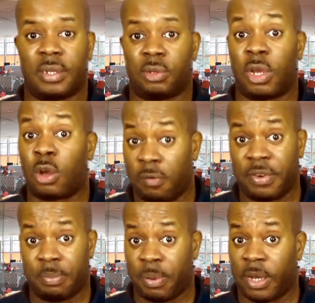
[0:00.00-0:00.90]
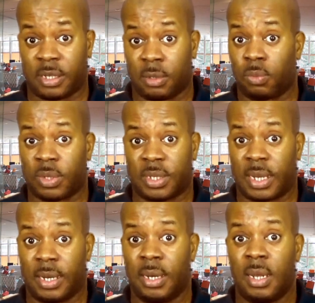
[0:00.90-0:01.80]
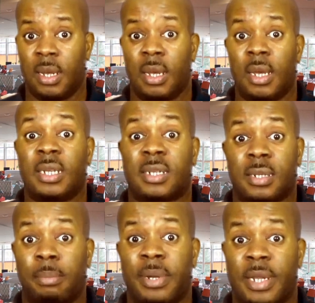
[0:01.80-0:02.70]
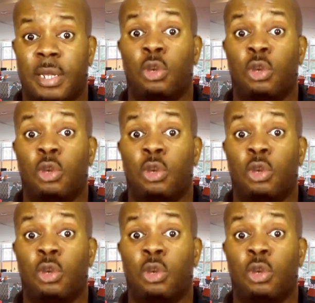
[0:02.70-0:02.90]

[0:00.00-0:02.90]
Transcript: So a confident person, once again, is somebody